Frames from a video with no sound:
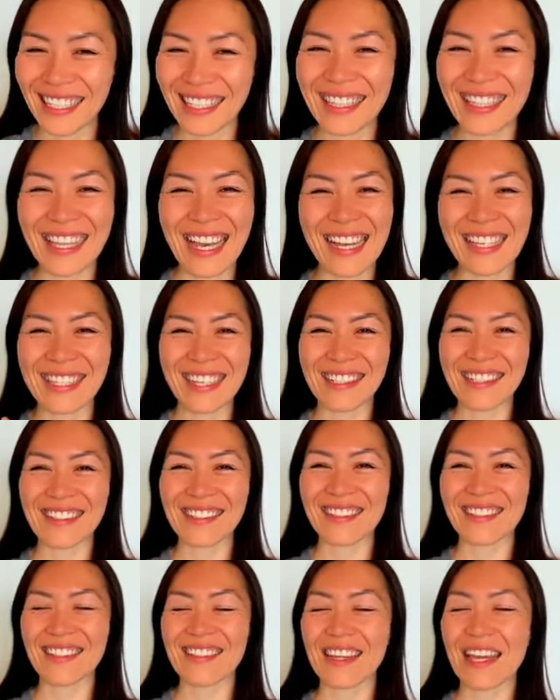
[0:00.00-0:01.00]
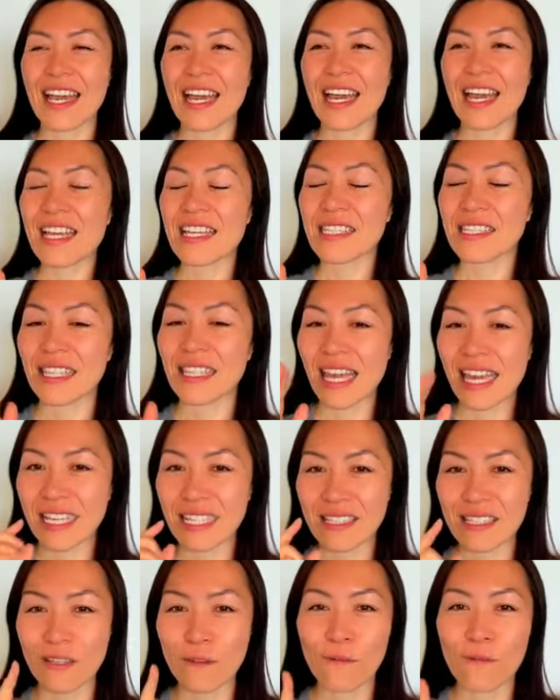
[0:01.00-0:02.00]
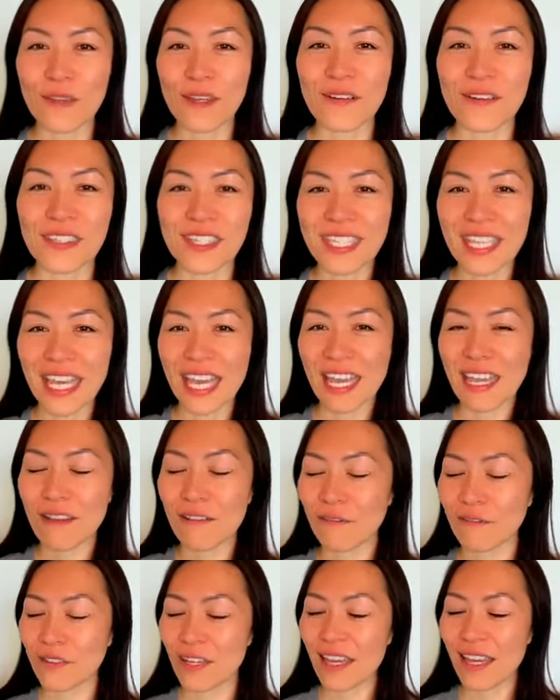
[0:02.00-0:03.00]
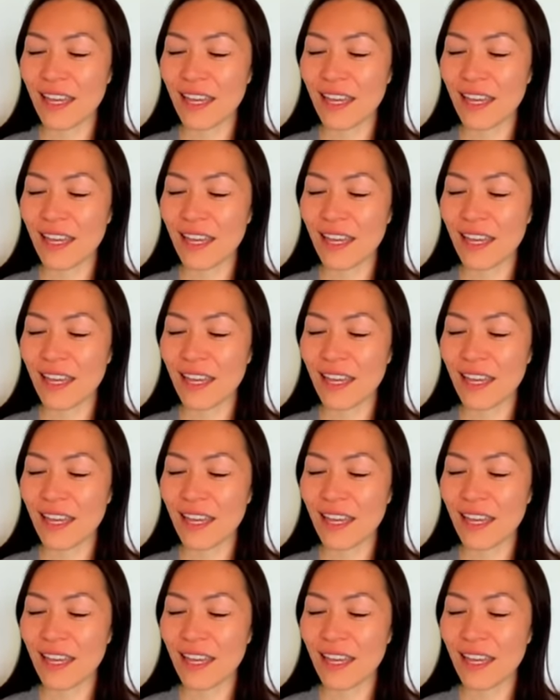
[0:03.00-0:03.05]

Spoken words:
That's the truth. She likes to feel safe.